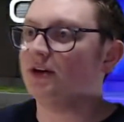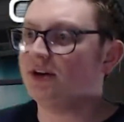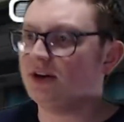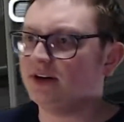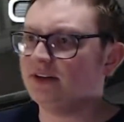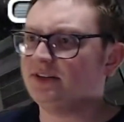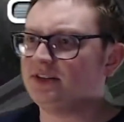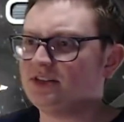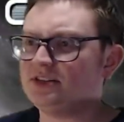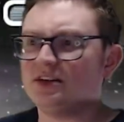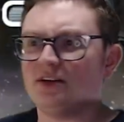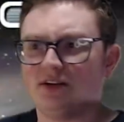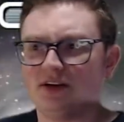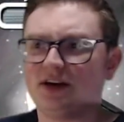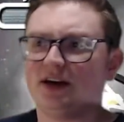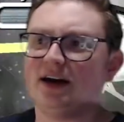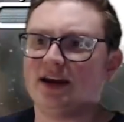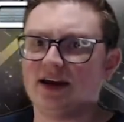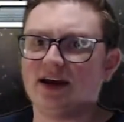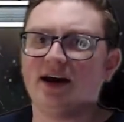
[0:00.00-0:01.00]
good still
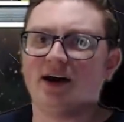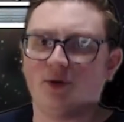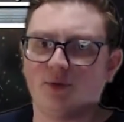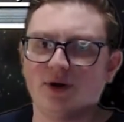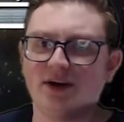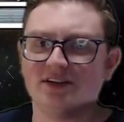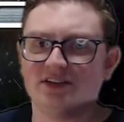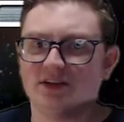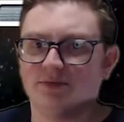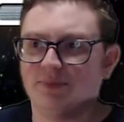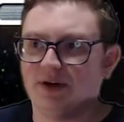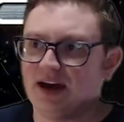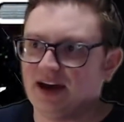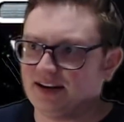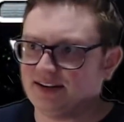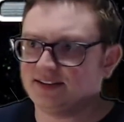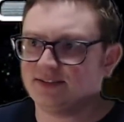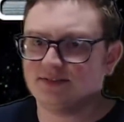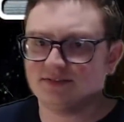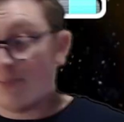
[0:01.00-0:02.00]
kinda outweighs the bad.
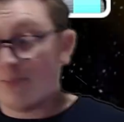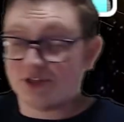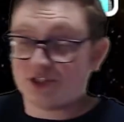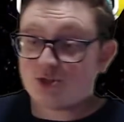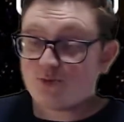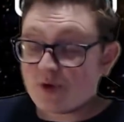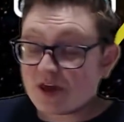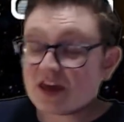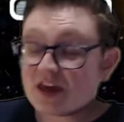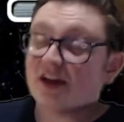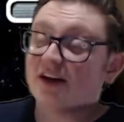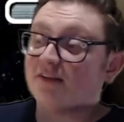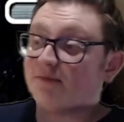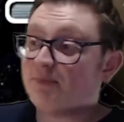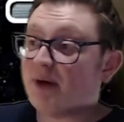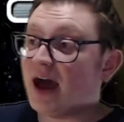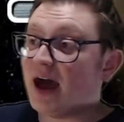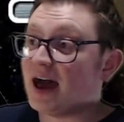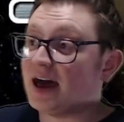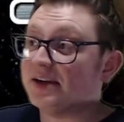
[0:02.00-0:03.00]
But speaking of
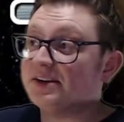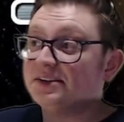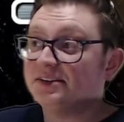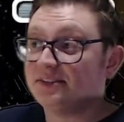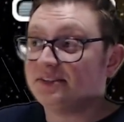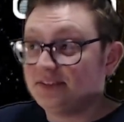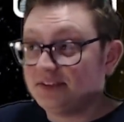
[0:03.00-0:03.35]
bad,